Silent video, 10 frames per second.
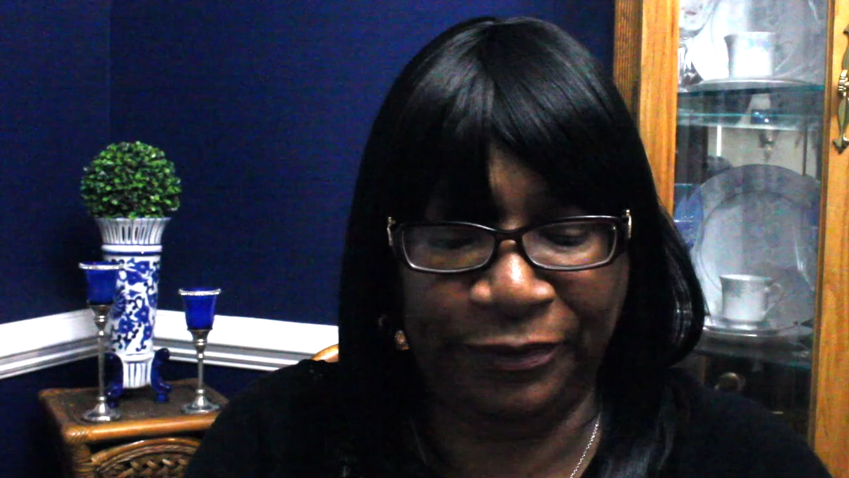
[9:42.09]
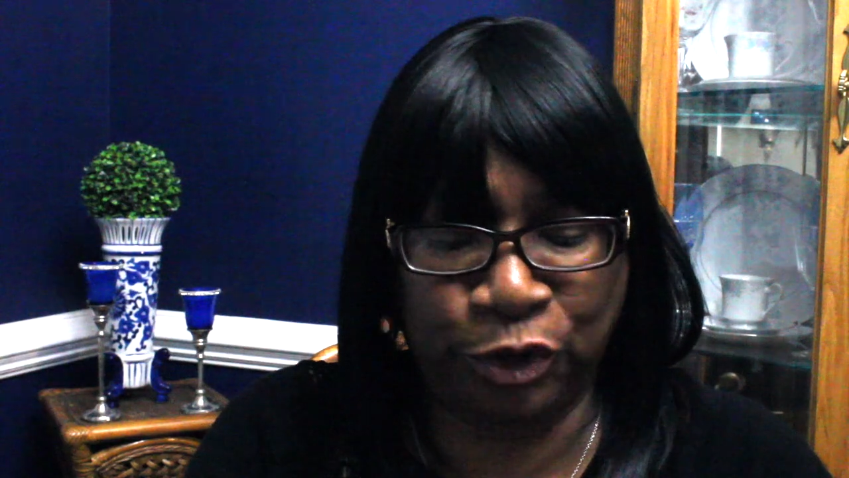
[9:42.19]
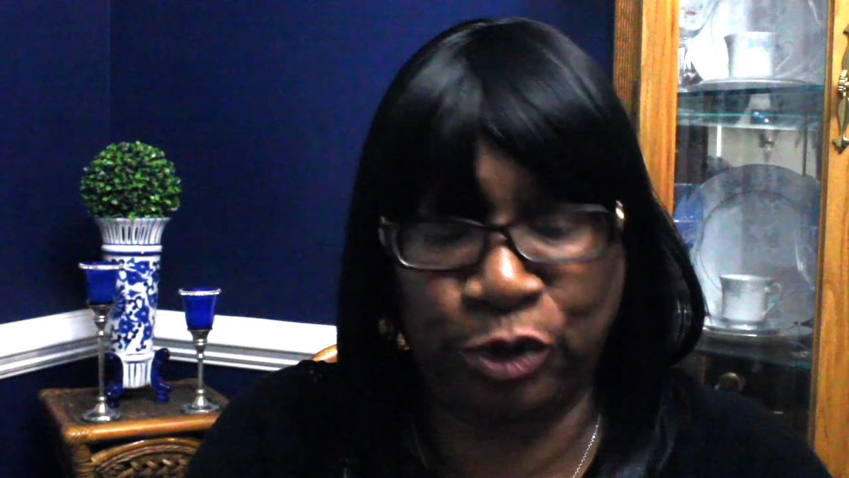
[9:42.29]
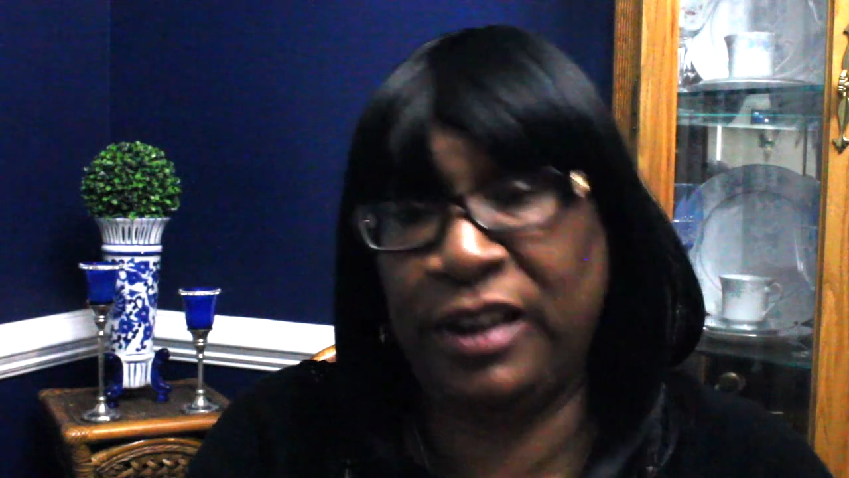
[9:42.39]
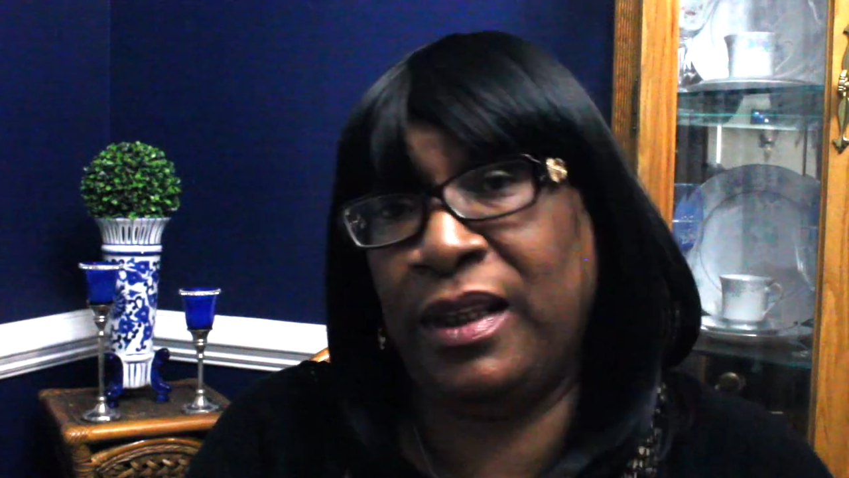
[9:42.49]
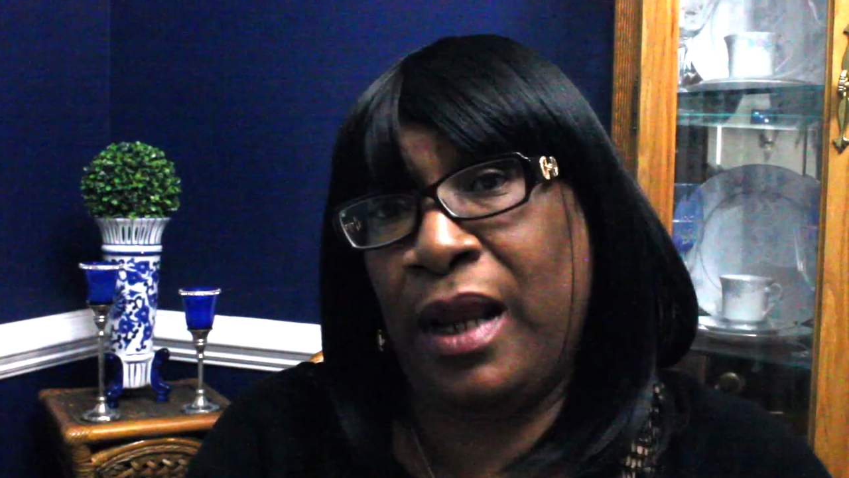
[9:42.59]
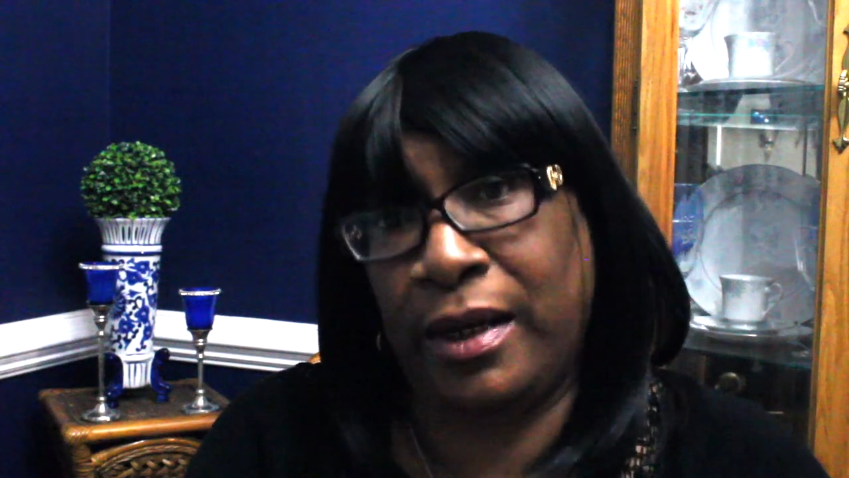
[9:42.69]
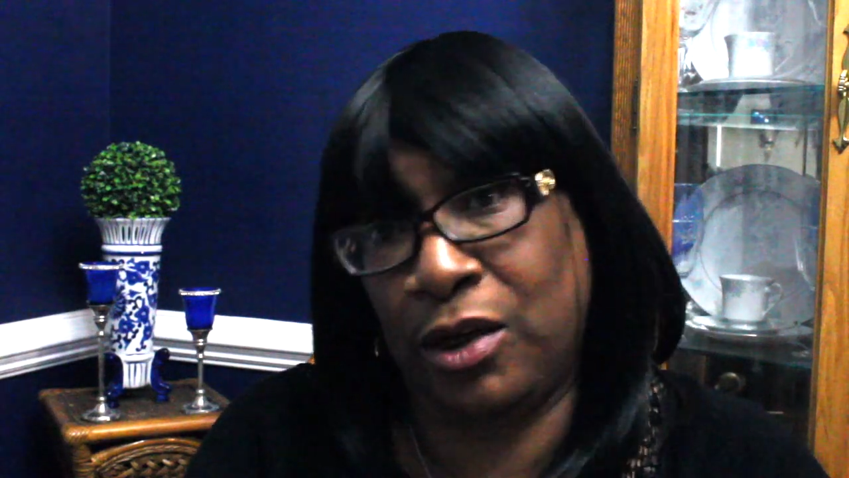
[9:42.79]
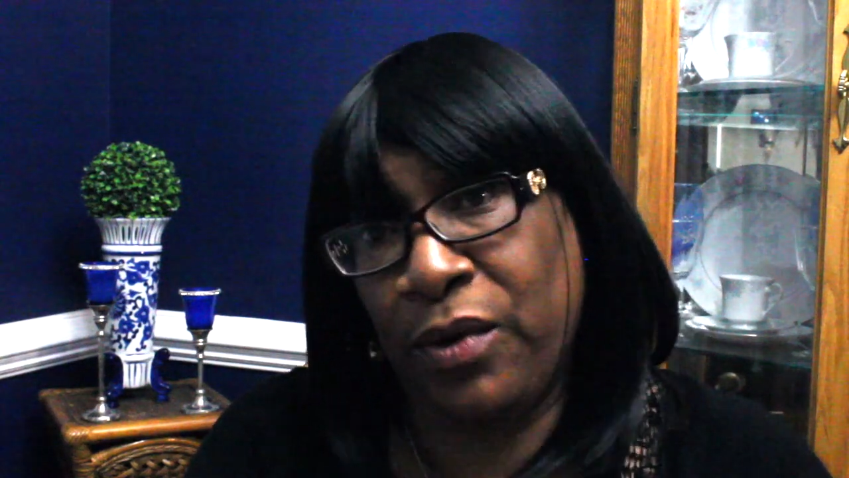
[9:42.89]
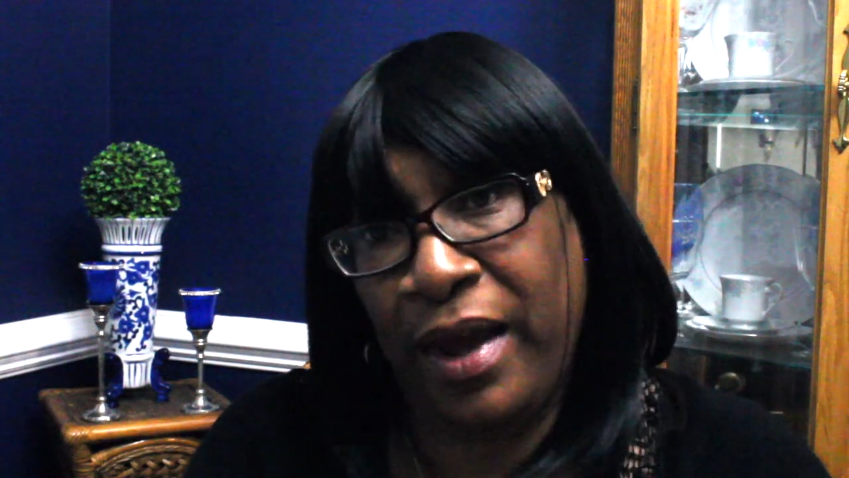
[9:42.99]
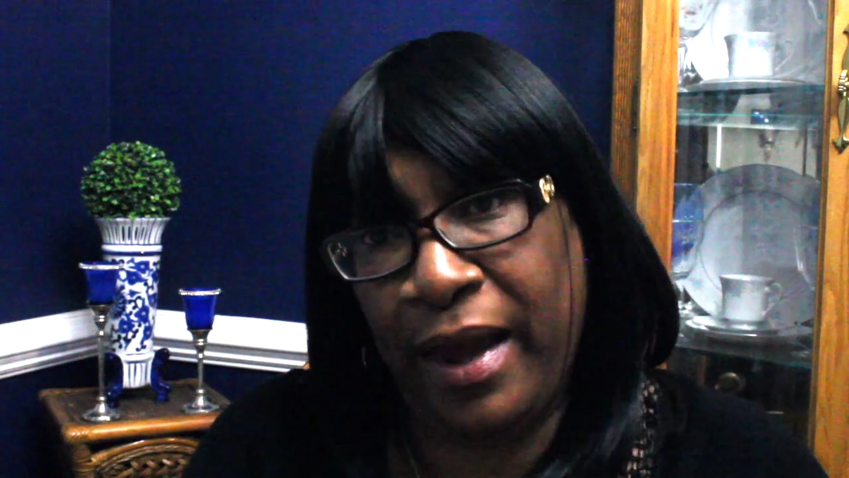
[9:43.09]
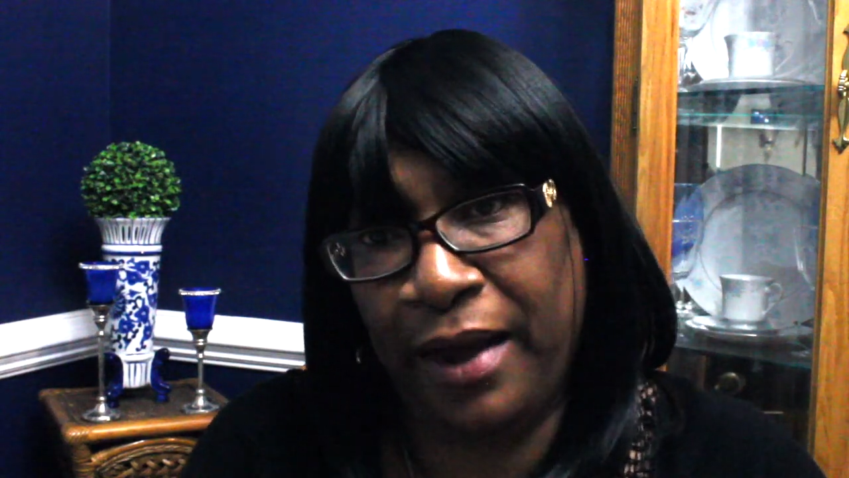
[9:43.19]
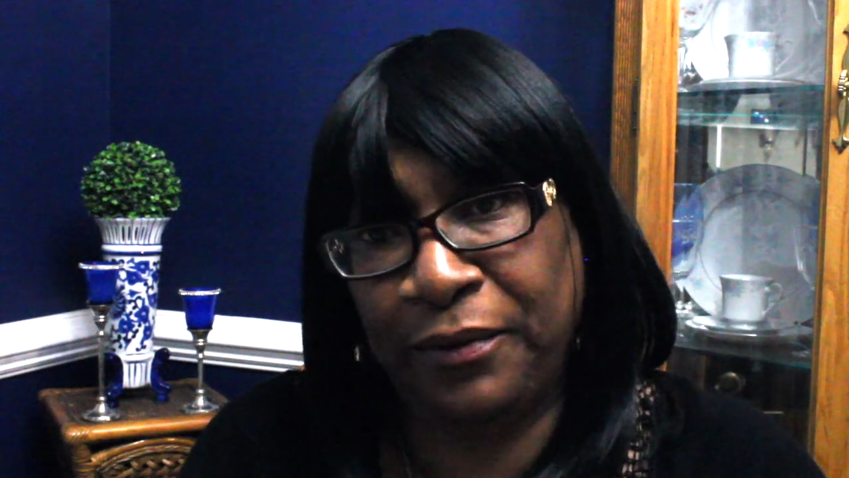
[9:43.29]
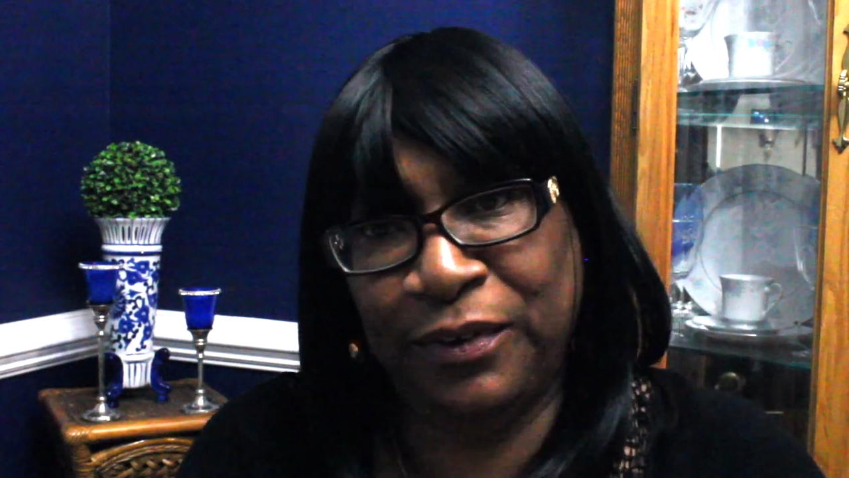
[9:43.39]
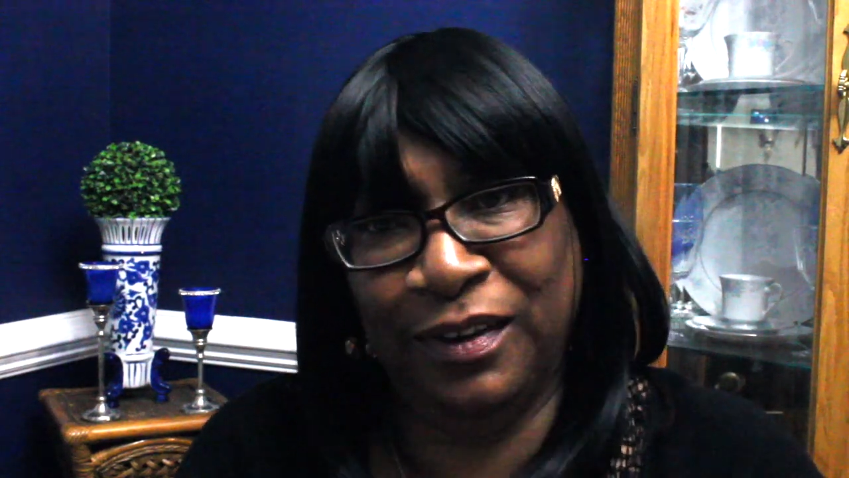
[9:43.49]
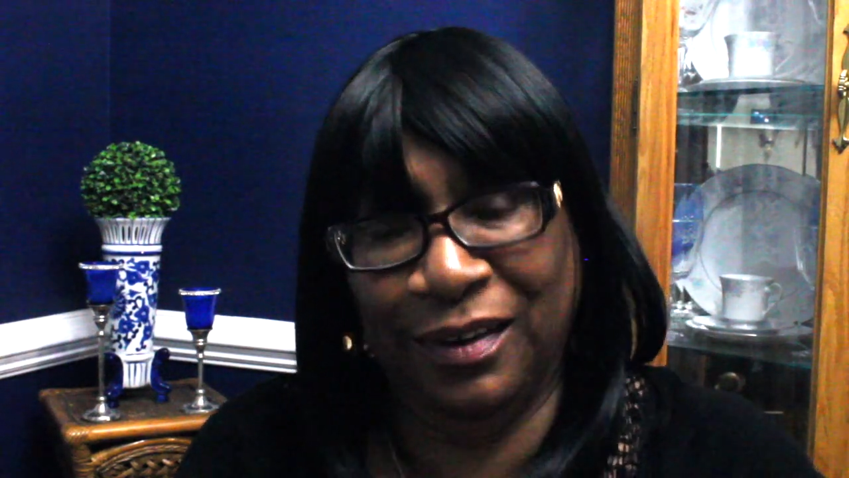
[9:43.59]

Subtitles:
tree that I don't have.